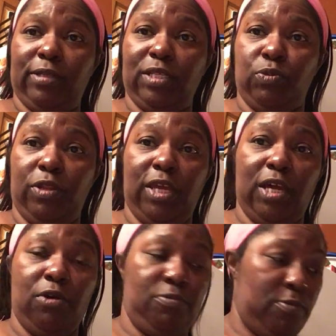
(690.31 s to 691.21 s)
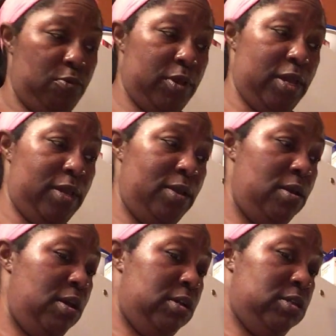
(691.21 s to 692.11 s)
That's where they go. Okay.
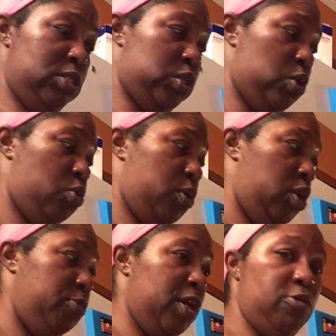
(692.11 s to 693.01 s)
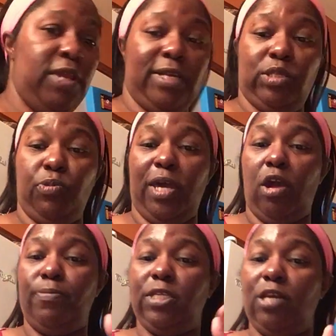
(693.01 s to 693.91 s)
So here we go next. So we got
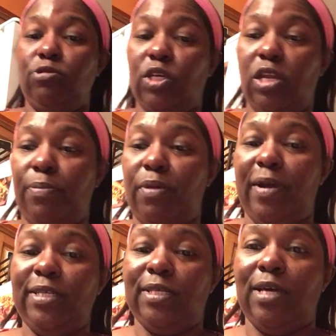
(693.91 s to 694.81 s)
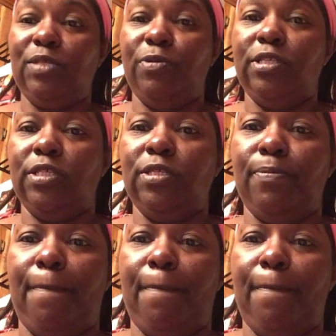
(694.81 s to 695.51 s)
our potatoes cut up into bite-sized pieces.